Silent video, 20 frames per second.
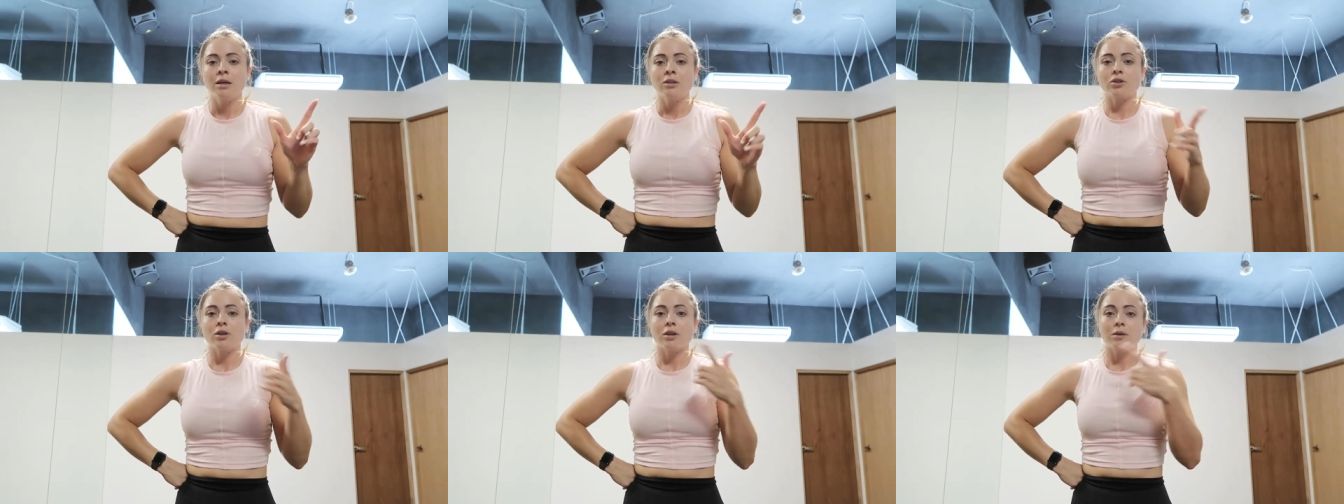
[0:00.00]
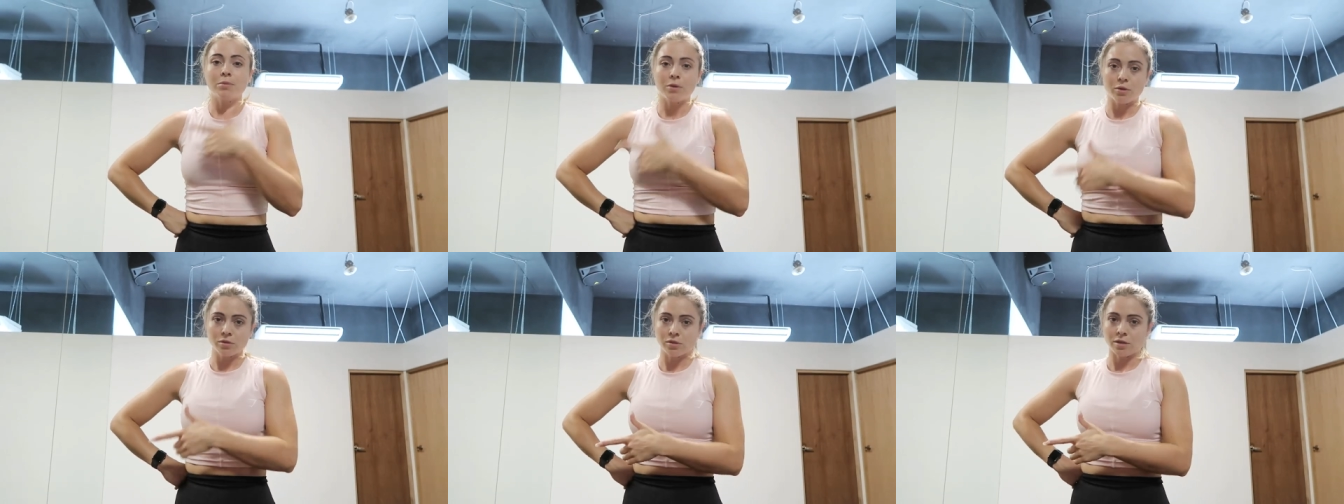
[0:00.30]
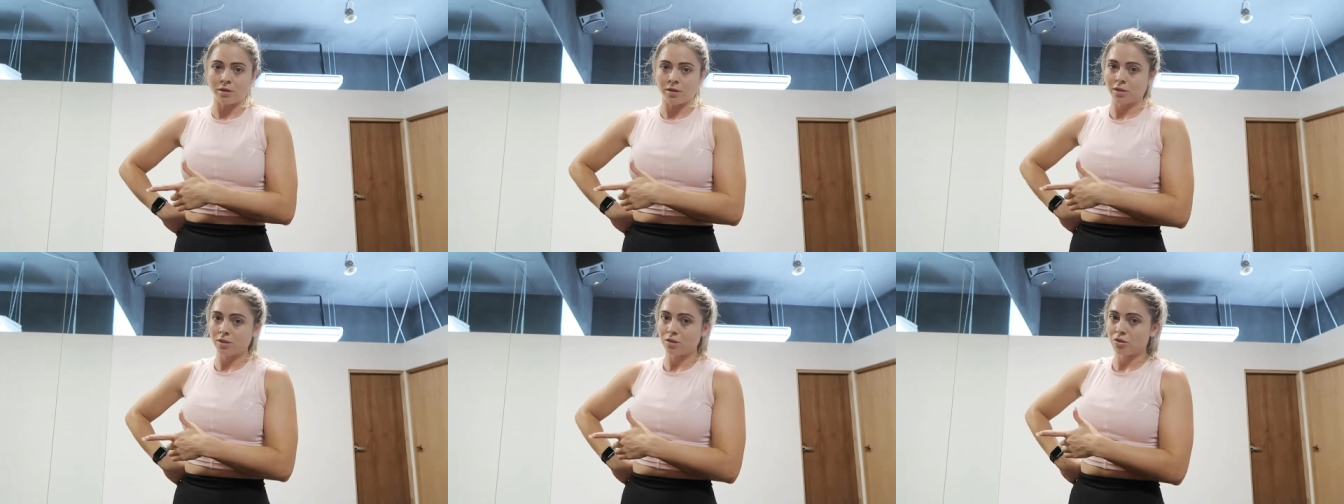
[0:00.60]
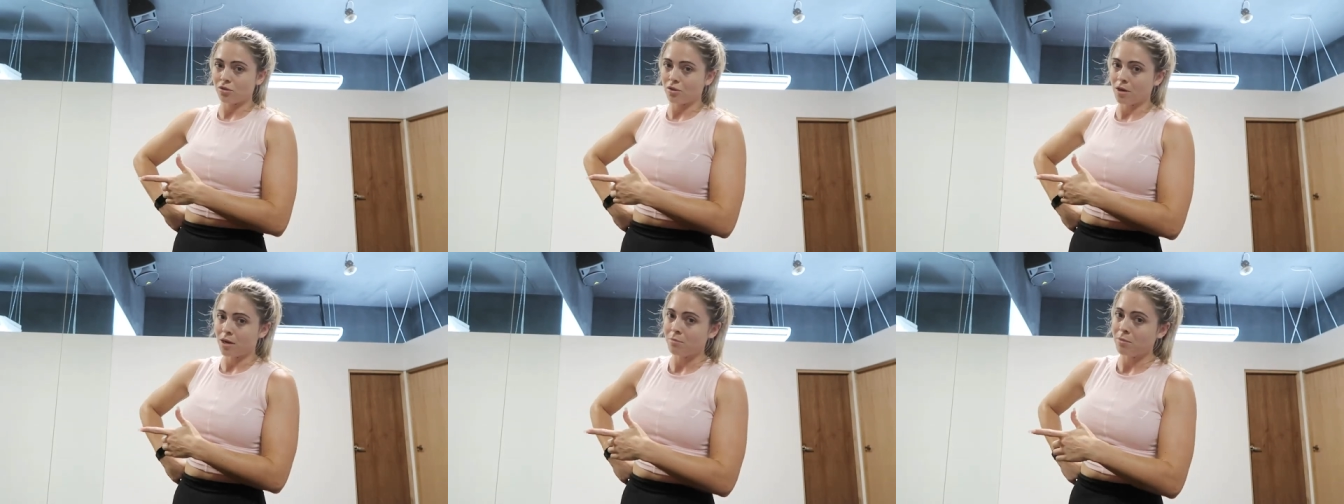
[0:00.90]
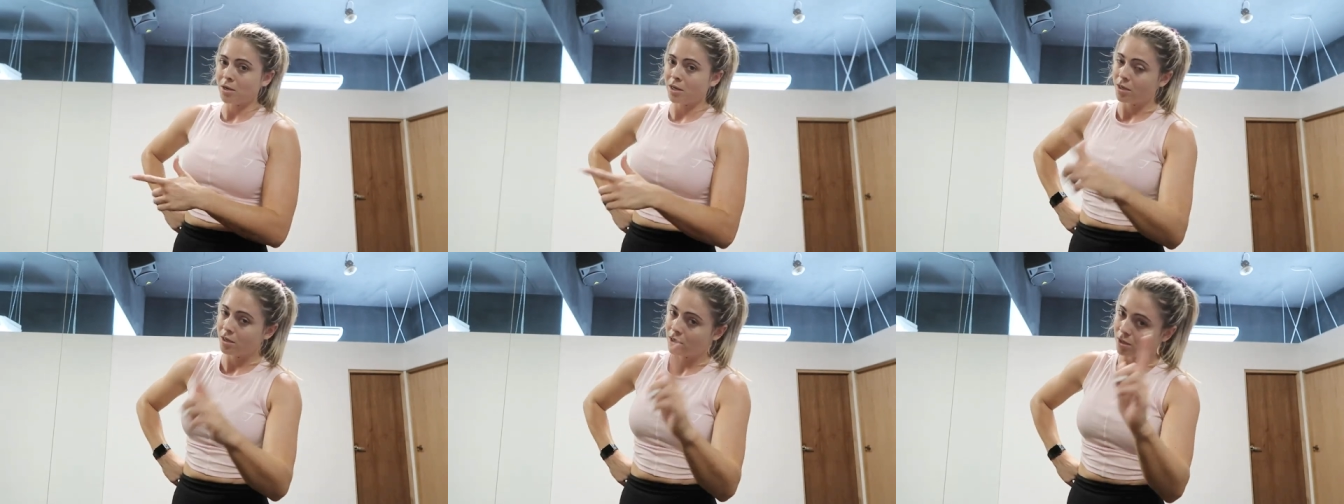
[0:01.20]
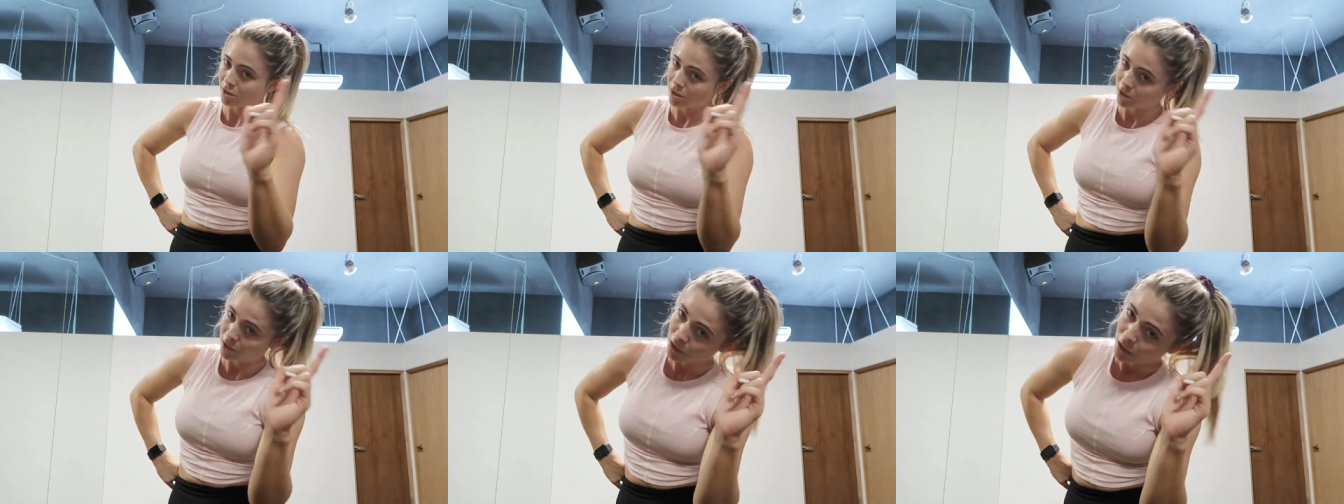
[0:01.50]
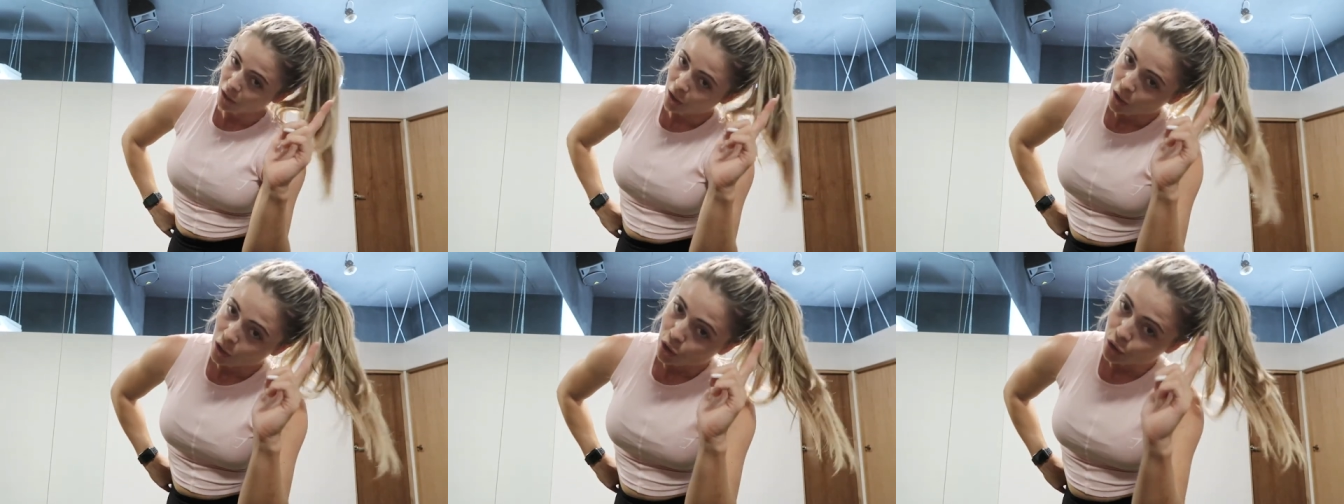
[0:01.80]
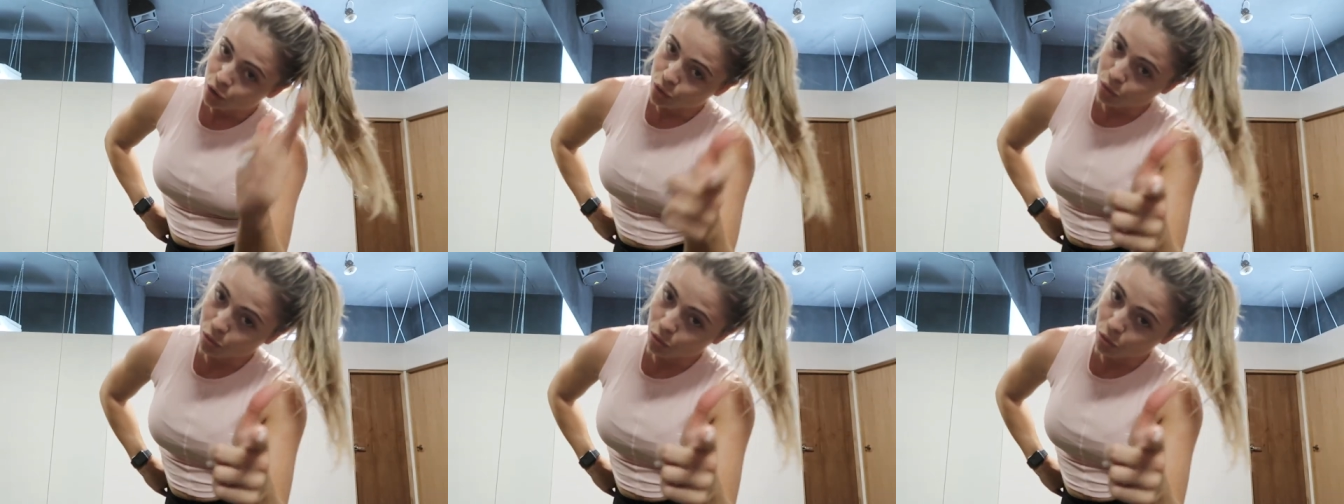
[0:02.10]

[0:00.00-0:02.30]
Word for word: so I can post on Instagram,